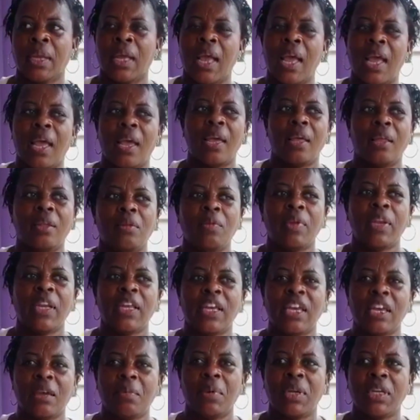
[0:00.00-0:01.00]
And when they
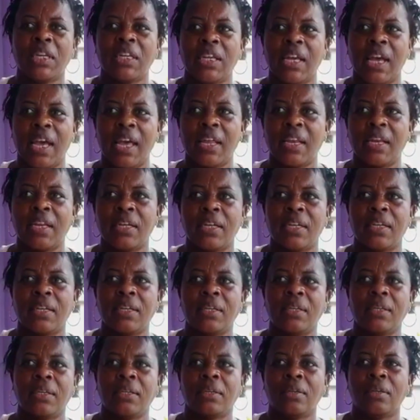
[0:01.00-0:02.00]
came on the island,